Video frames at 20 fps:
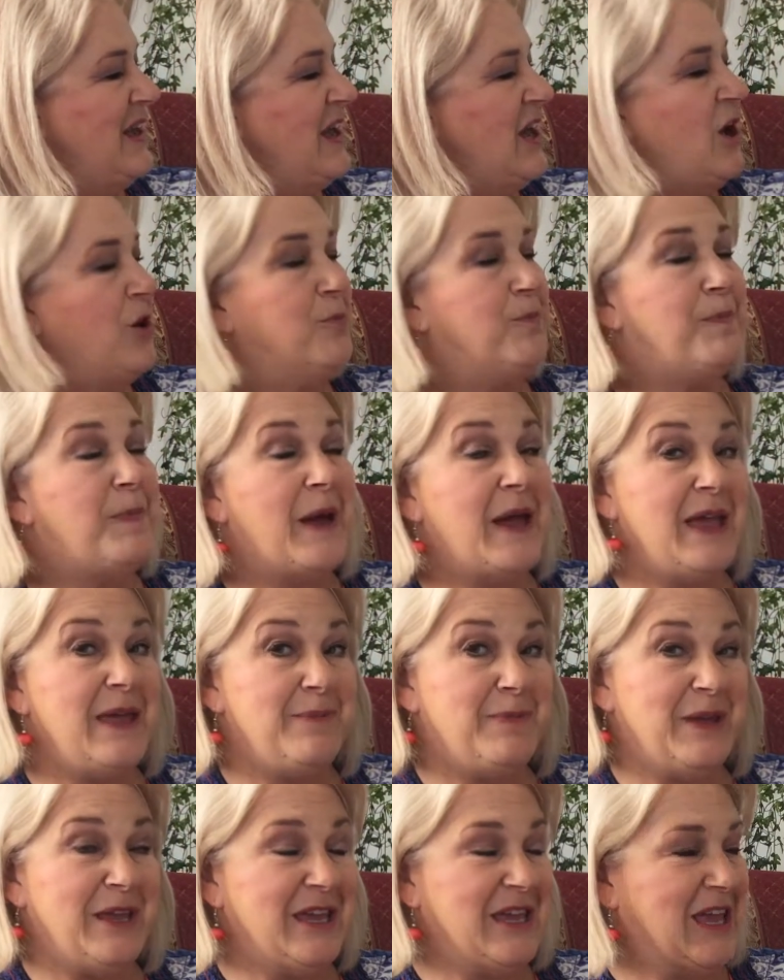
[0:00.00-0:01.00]
A
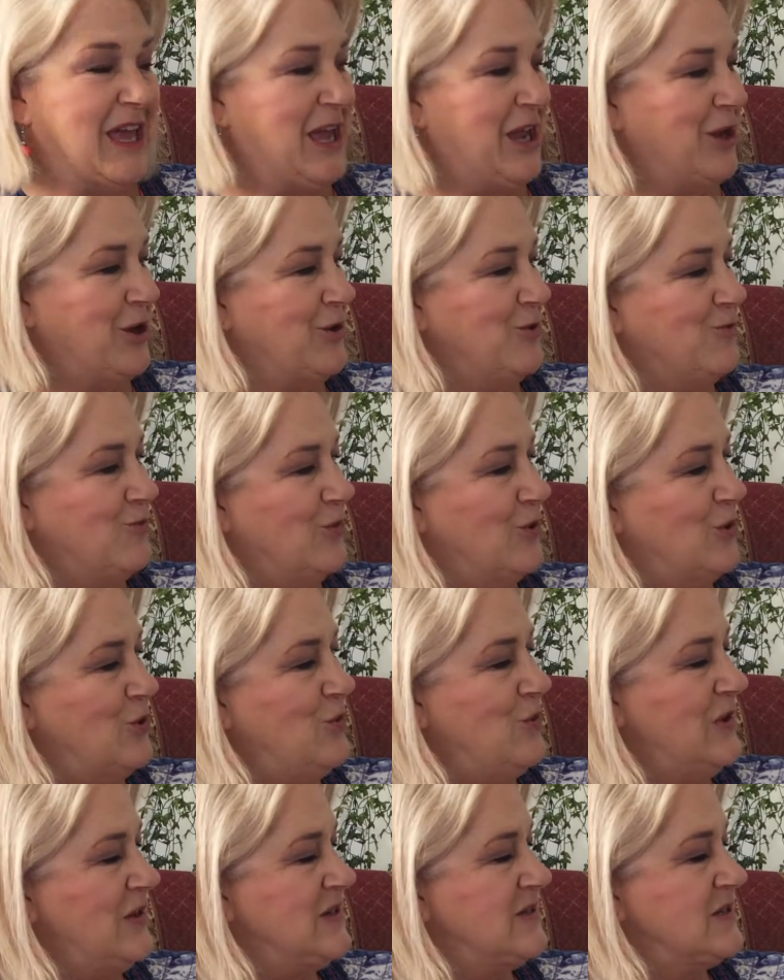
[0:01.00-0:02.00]
baby
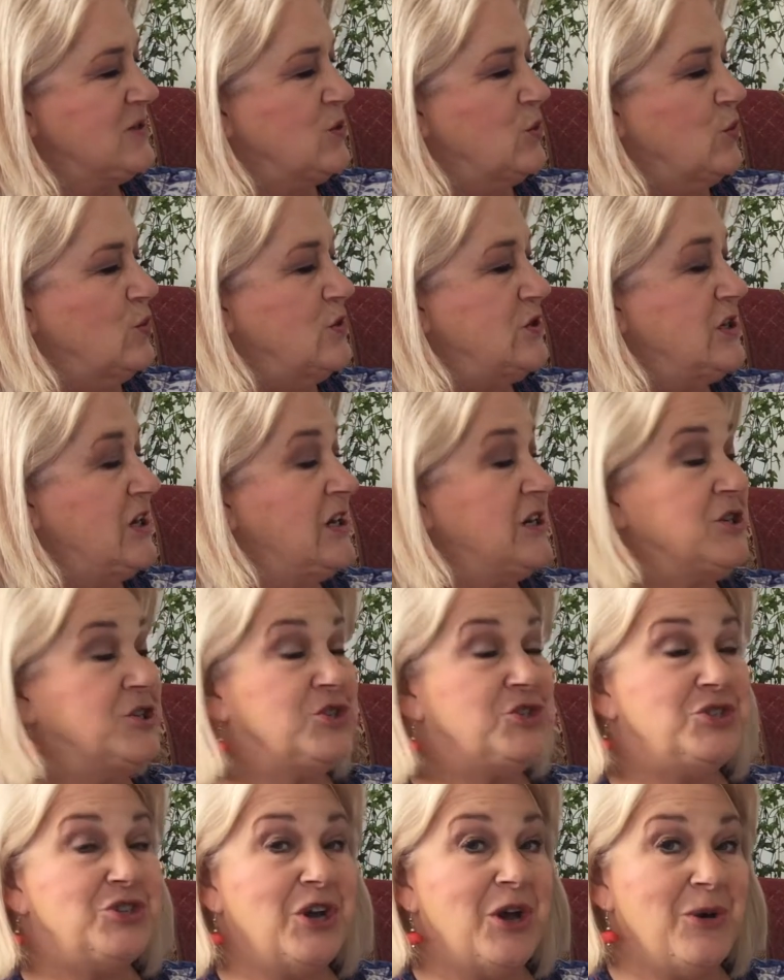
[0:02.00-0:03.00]
kangaroo is called a
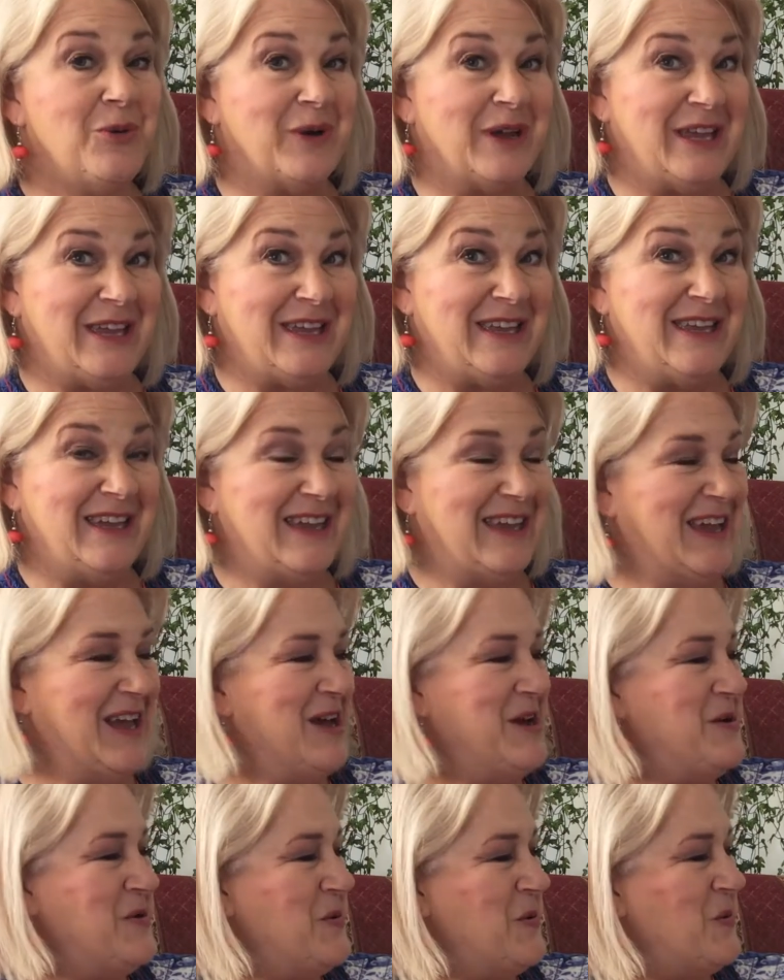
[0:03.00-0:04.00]
joey.
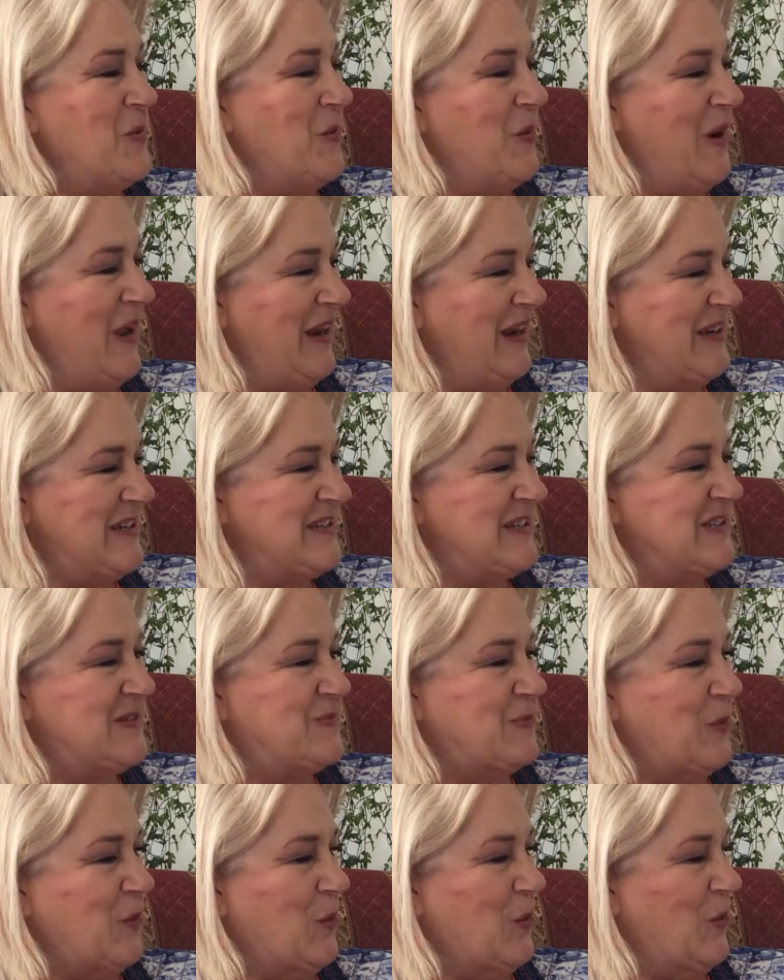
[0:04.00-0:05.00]
When it is
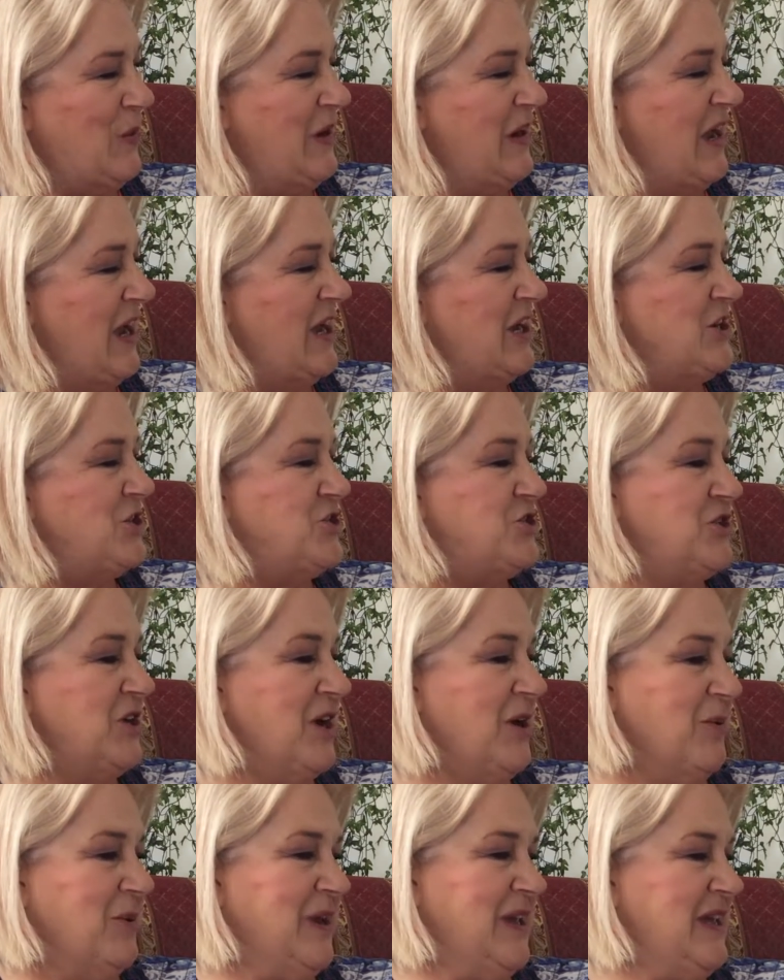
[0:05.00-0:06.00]
born, a
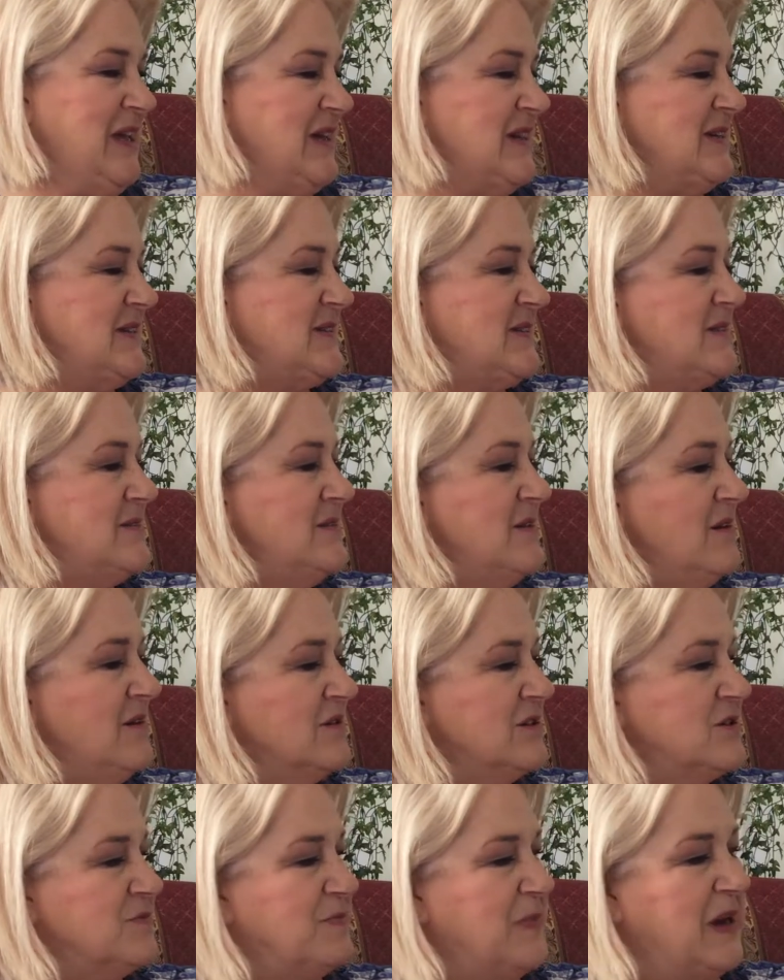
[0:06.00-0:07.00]
joey is
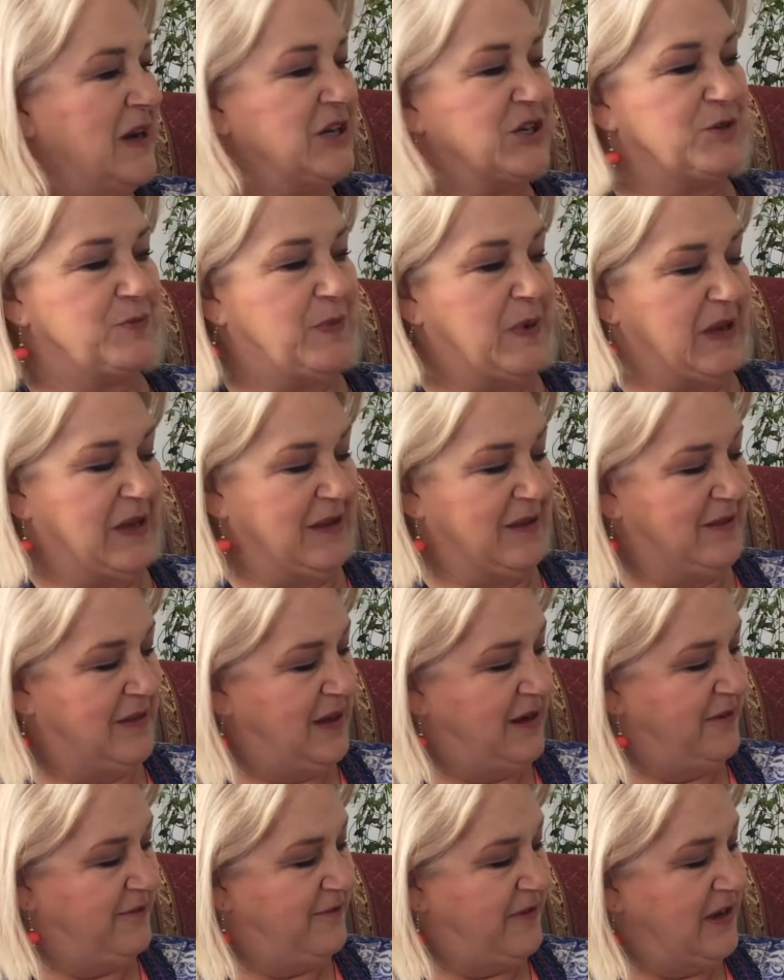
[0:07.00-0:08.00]
not much bigger
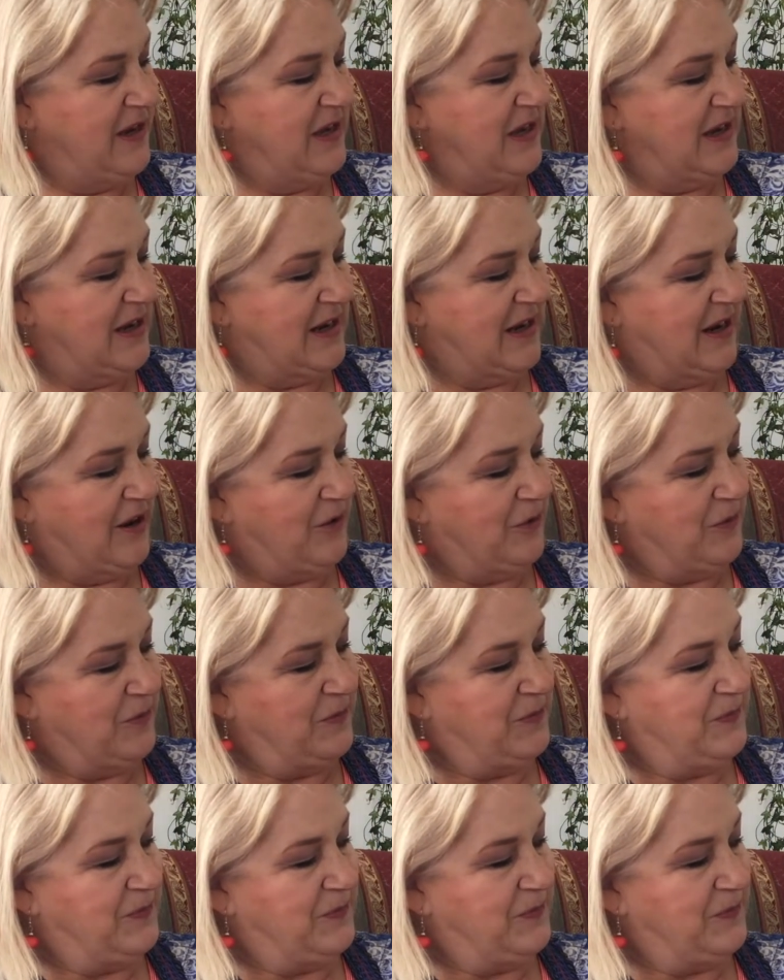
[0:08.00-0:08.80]
than a fingernail.